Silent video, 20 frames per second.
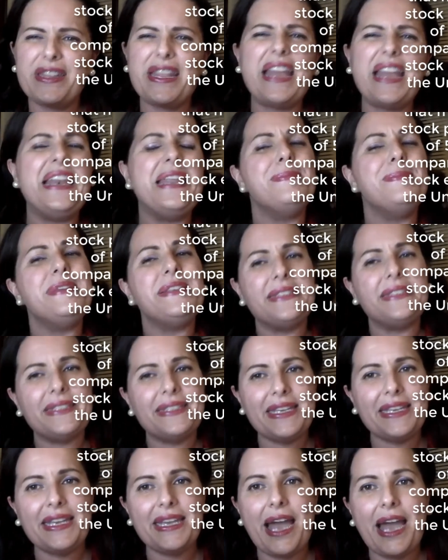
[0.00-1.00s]
and let me
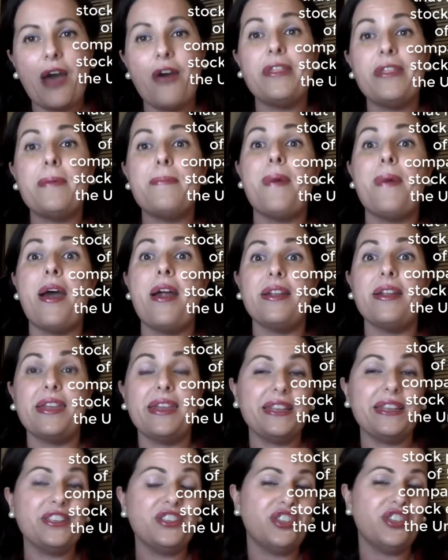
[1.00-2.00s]
see how the
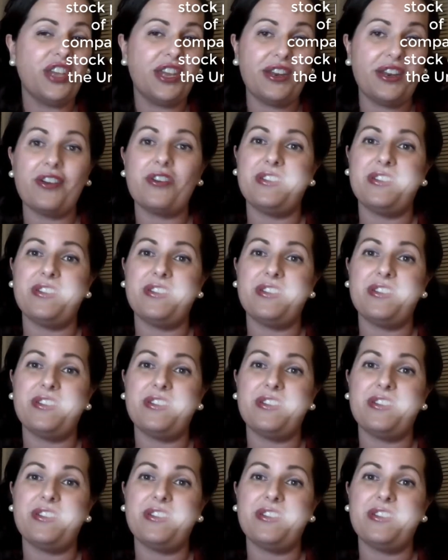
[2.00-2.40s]
market in general